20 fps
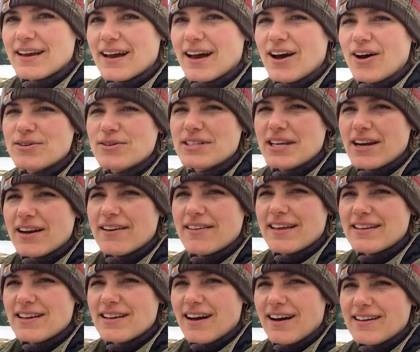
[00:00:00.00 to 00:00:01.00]
Oh, Tara,
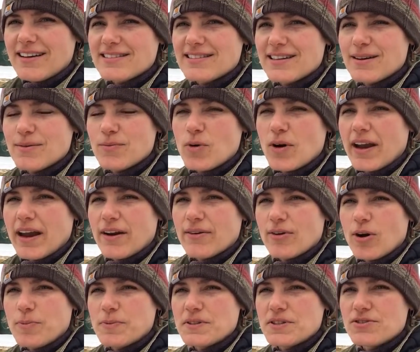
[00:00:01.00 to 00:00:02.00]
that's awesome. What kind of
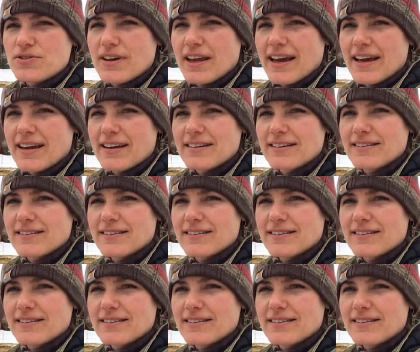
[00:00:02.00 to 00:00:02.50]
rope did you get?